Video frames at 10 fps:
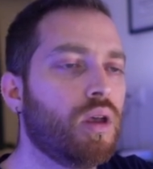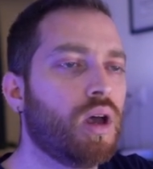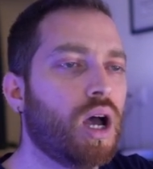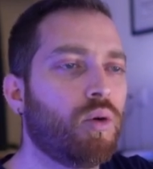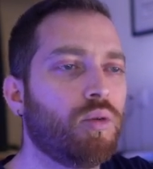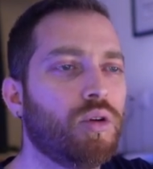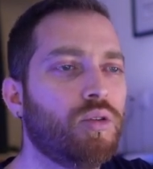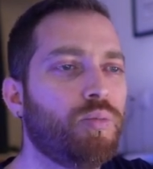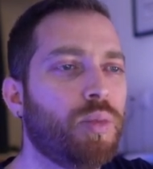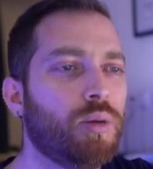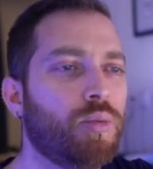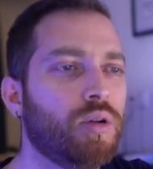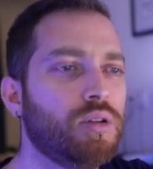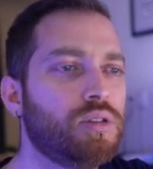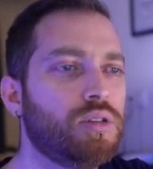I will go to
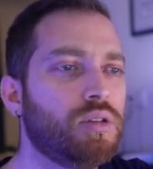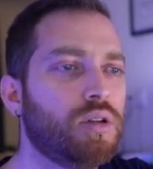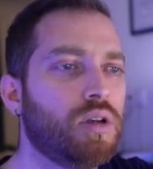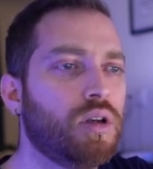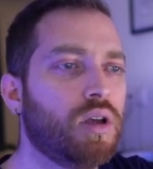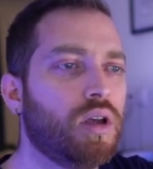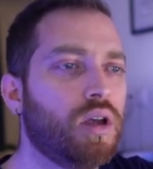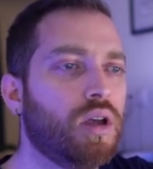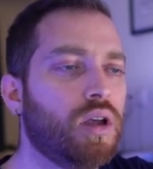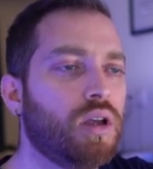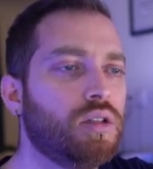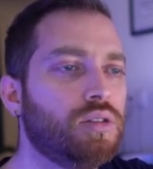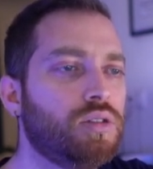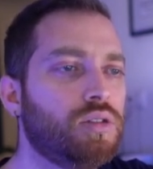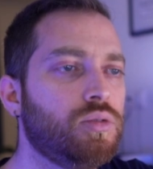purples
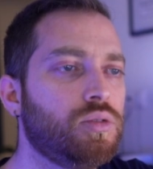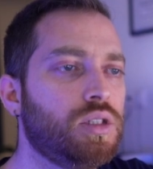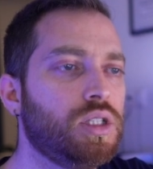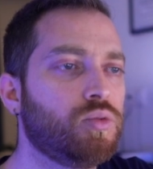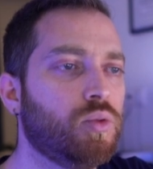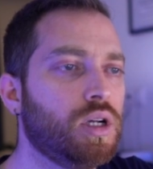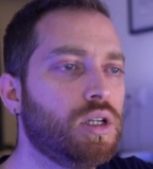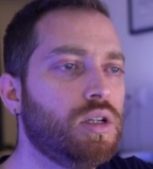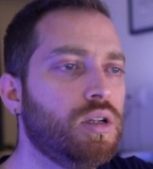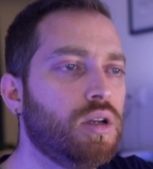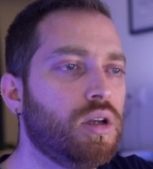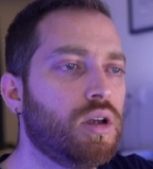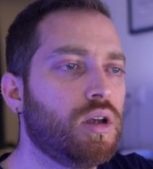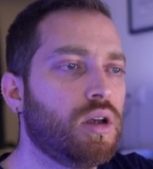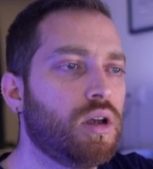and choose this one,
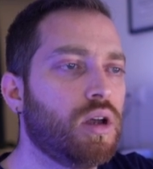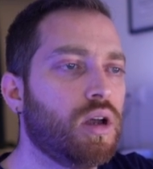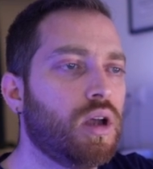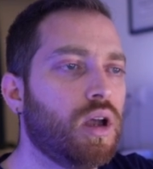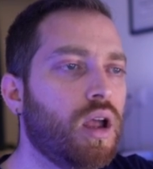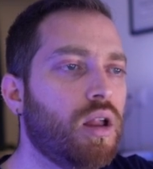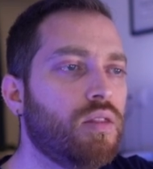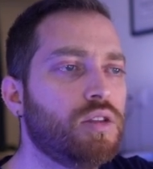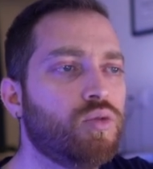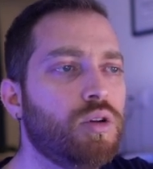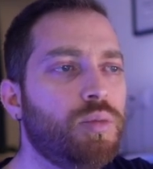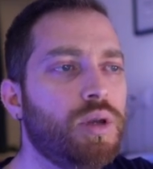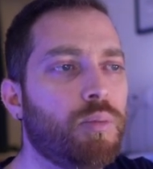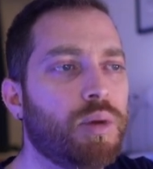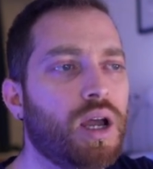and this will be
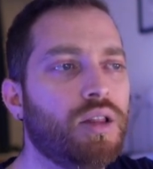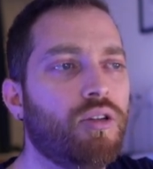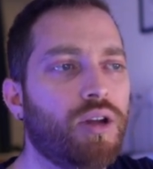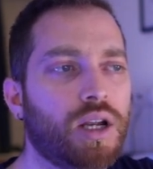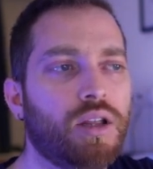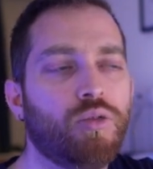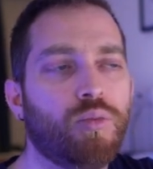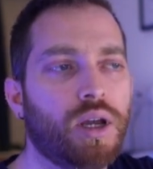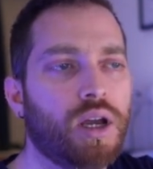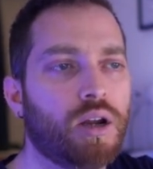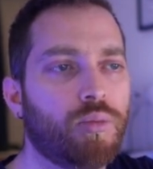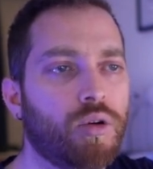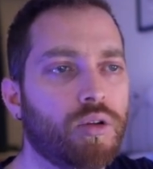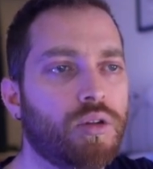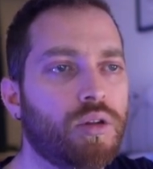applied directly to my artboard.